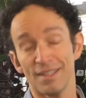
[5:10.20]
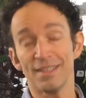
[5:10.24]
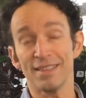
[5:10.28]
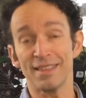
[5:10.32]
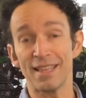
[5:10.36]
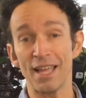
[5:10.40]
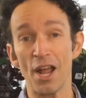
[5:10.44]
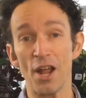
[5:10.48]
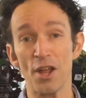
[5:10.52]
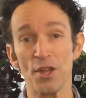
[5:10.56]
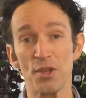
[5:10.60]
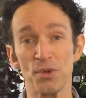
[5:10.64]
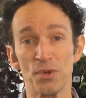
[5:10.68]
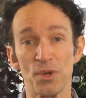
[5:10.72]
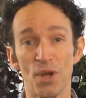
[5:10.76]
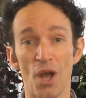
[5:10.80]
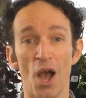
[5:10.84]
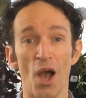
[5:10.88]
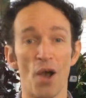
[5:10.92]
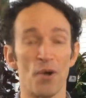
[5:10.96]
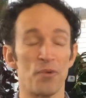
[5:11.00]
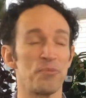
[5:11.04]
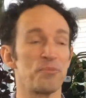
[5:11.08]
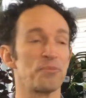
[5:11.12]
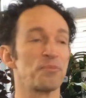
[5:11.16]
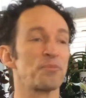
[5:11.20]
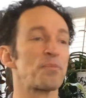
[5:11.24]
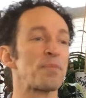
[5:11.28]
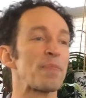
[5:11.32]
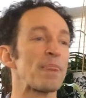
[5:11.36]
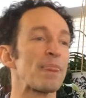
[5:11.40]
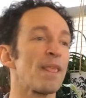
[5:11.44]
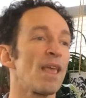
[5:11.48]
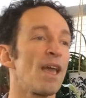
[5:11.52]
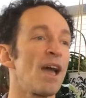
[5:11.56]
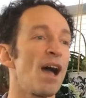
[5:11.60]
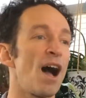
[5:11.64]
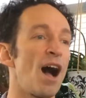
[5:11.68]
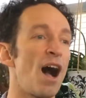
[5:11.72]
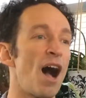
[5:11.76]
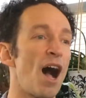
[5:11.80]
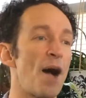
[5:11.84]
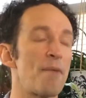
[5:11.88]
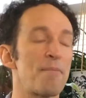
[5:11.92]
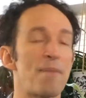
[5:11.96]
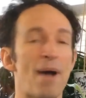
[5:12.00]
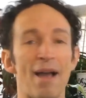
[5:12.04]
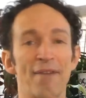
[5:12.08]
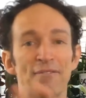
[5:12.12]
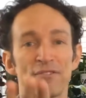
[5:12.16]
there you go.
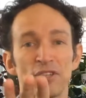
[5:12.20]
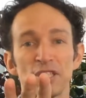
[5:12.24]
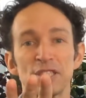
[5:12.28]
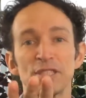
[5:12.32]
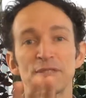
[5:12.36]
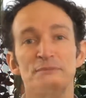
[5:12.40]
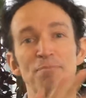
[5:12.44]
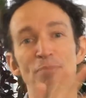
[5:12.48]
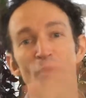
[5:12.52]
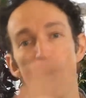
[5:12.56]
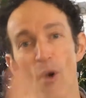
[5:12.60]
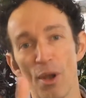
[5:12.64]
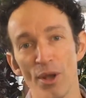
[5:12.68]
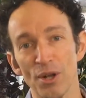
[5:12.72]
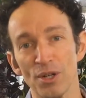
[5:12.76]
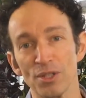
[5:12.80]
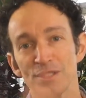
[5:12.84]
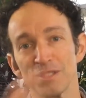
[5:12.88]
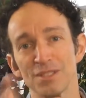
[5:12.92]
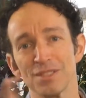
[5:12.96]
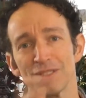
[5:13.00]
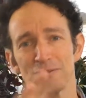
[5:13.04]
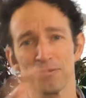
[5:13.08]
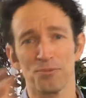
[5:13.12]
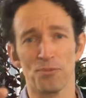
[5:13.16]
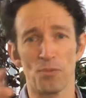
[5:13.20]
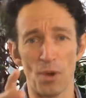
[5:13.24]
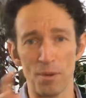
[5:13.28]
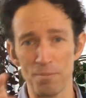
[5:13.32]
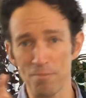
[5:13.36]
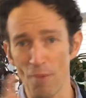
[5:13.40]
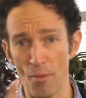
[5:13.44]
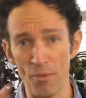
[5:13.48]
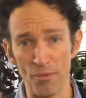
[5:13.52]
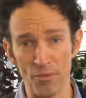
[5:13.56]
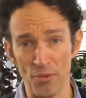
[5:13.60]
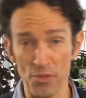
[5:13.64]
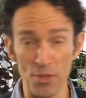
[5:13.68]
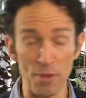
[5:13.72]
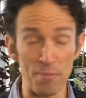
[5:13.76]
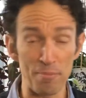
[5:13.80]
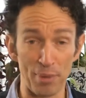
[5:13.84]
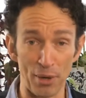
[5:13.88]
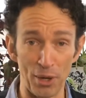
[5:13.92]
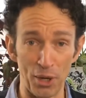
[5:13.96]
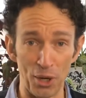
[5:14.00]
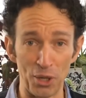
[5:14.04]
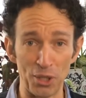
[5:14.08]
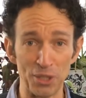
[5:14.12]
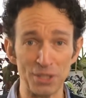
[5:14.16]
I've just spoiled one moment from The
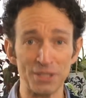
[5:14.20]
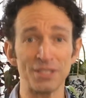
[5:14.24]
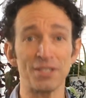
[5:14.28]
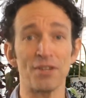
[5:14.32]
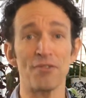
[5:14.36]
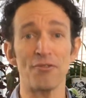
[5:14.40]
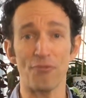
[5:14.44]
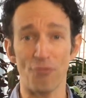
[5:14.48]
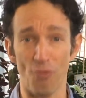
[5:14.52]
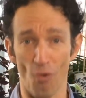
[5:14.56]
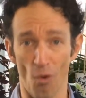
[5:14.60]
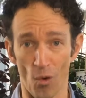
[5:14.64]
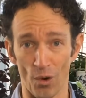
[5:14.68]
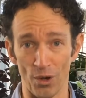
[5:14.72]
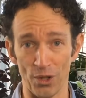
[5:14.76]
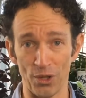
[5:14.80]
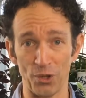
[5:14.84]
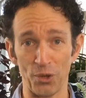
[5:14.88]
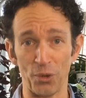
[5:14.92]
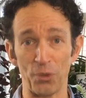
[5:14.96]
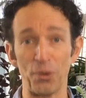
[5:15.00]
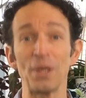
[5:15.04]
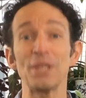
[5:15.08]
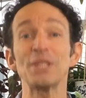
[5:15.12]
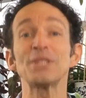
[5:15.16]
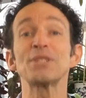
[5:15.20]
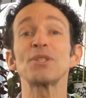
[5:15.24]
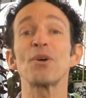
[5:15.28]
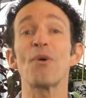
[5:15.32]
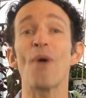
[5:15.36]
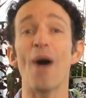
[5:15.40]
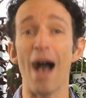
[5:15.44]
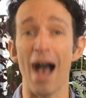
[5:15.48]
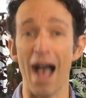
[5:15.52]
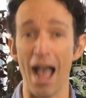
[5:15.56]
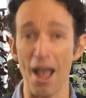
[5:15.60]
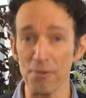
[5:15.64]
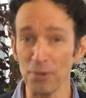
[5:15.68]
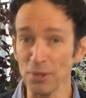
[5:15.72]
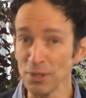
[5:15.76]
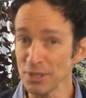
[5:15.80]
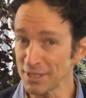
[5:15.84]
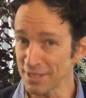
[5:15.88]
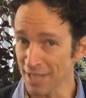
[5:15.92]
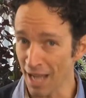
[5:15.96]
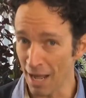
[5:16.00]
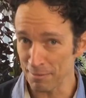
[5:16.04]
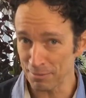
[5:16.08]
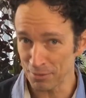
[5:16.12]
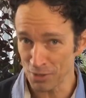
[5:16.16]
Birds for you, so I will
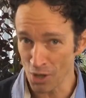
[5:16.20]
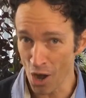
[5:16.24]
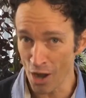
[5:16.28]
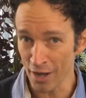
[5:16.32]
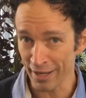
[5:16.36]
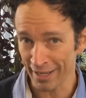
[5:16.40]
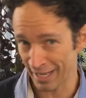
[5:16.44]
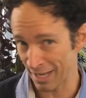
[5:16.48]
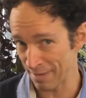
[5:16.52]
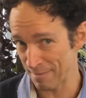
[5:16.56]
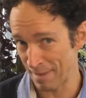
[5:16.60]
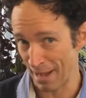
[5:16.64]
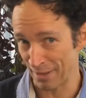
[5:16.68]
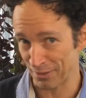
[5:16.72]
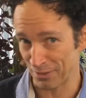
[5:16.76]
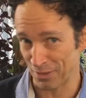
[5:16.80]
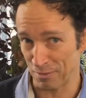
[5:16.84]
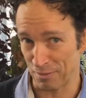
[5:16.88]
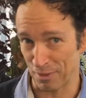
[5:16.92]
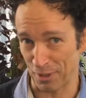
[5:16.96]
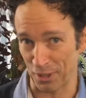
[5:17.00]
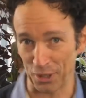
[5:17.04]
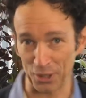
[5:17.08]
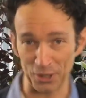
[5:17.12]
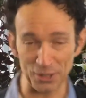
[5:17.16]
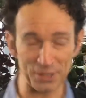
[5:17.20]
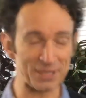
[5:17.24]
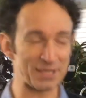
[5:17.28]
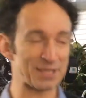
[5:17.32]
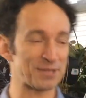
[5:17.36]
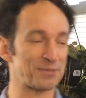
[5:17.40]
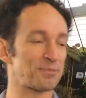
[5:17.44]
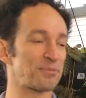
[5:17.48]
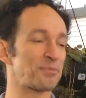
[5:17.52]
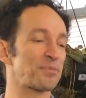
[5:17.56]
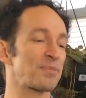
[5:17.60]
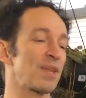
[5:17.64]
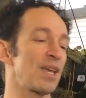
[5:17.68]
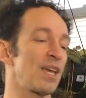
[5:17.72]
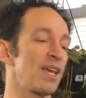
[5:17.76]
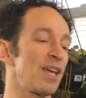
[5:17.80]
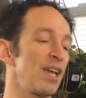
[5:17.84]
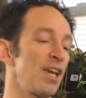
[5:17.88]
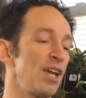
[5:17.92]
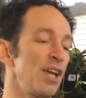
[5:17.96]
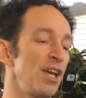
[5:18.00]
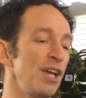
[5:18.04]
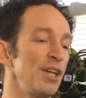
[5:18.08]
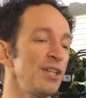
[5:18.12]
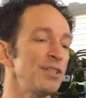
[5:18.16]
stop talking about The Birds.
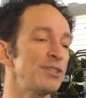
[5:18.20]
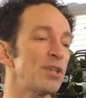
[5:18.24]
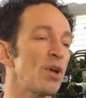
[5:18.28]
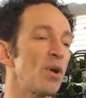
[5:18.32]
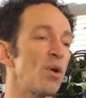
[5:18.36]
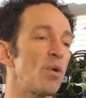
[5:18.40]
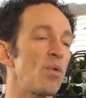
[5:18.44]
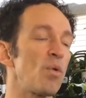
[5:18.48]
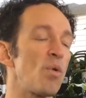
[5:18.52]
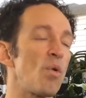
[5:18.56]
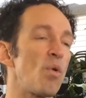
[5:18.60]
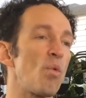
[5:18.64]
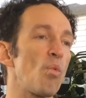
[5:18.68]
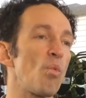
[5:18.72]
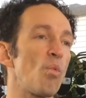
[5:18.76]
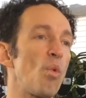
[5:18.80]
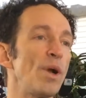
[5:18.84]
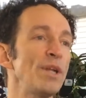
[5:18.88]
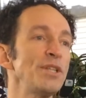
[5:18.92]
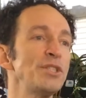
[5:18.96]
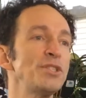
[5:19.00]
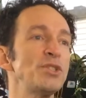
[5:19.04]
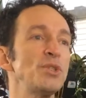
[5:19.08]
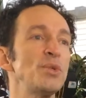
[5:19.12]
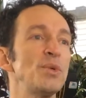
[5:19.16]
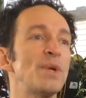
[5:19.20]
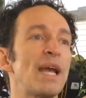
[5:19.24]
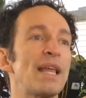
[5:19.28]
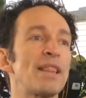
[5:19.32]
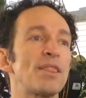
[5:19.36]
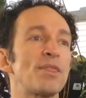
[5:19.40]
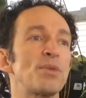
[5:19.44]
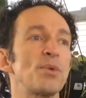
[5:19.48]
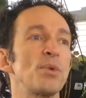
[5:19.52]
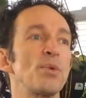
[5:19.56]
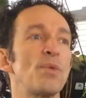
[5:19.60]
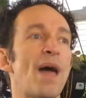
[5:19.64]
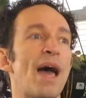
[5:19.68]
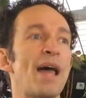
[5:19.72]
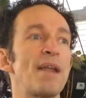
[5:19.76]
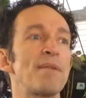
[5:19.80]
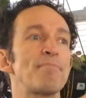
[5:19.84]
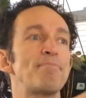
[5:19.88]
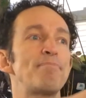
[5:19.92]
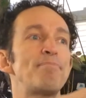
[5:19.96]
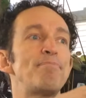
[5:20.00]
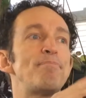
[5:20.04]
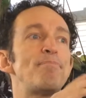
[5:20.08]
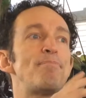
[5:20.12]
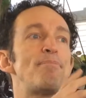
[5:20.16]
So once you get through that
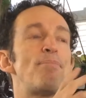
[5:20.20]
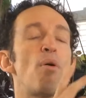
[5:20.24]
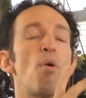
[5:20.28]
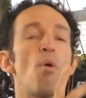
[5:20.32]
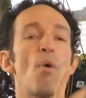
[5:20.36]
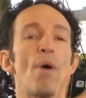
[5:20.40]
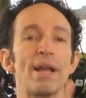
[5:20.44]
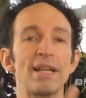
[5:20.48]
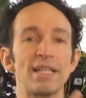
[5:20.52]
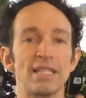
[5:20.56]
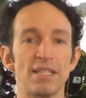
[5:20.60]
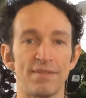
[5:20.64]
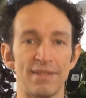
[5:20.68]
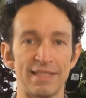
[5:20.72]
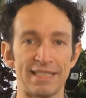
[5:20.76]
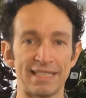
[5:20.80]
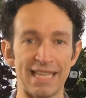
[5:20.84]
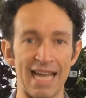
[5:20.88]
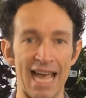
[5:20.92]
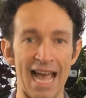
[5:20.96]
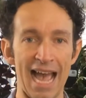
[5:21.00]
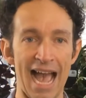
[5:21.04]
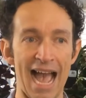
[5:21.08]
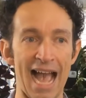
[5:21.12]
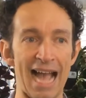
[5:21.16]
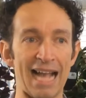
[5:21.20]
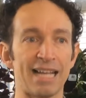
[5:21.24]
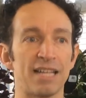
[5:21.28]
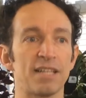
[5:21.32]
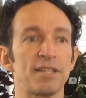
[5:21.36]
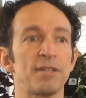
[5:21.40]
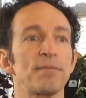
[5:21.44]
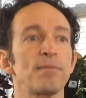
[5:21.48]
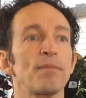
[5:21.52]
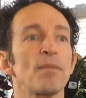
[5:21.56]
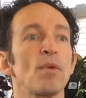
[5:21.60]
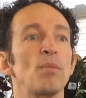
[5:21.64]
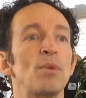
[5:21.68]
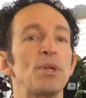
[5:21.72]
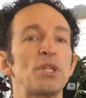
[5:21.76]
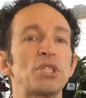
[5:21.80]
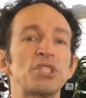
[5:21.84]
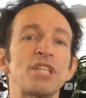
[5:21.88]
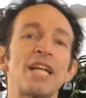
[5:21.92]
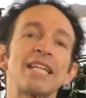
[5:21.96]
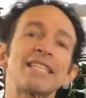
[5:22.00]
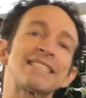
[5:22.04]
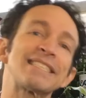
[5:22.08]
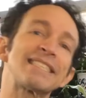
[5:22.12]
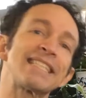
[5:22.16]
point of attack, which
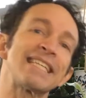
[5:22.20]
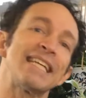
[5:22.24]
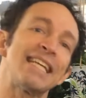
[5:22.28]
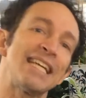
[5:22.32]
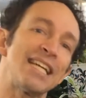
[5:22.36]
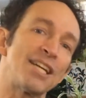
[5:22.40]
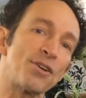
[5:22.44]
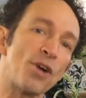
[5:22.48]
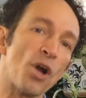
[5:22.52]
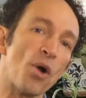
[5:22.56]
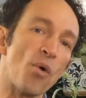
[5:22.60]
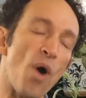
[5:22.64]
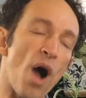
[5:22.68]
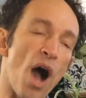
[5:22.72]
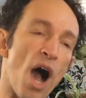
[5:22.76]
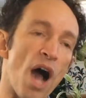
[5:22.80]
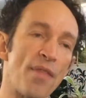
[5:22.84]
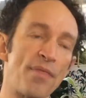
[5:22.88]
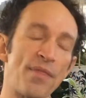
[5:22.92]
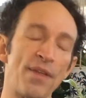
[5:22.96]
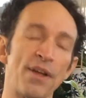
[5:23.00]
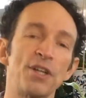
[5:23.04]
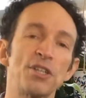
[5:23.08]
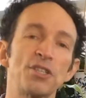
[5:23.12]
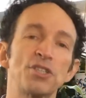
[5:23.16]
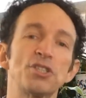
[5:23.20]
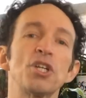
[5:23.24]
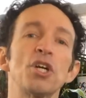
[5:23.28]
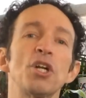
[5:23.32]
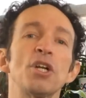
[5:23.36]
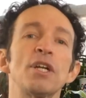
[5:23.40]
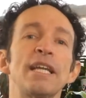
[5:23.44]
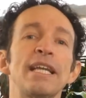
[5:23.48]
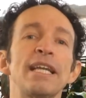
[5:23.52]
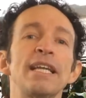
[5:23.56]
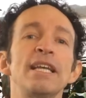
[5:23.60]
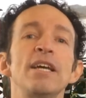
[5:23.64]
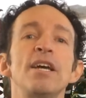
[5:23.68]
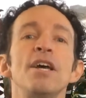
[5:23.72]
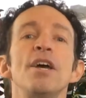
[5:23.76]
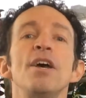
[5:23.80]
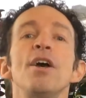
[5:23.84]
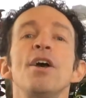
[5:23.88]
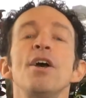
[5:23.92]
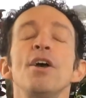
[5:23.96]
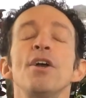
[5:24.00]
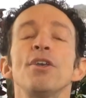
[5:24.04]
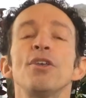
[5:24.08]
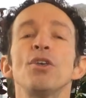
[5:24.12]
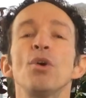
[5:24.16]
sets the hero on their journey,
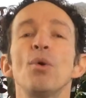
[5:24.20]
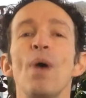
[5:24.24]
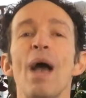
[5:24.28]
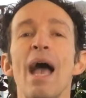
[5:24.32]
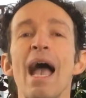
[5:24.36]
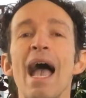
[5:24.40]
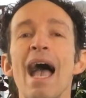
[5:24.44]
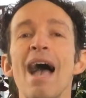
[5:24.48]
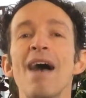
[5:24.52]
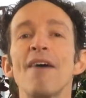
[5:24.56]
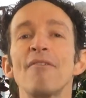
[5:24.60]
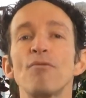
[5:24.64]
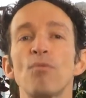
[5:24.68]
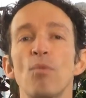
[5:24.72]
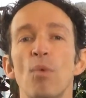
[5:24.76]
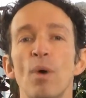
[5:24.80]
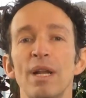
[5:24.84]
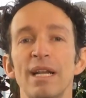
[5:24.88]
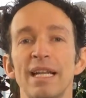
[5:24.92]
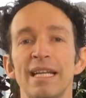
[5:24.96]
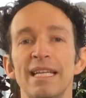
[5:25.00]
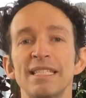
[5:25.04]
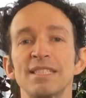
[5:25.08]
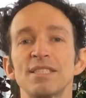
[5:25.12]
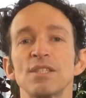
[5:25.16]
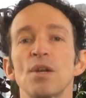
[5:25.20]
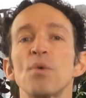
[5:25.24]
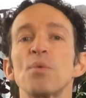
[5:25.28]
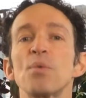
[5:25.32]
you have what is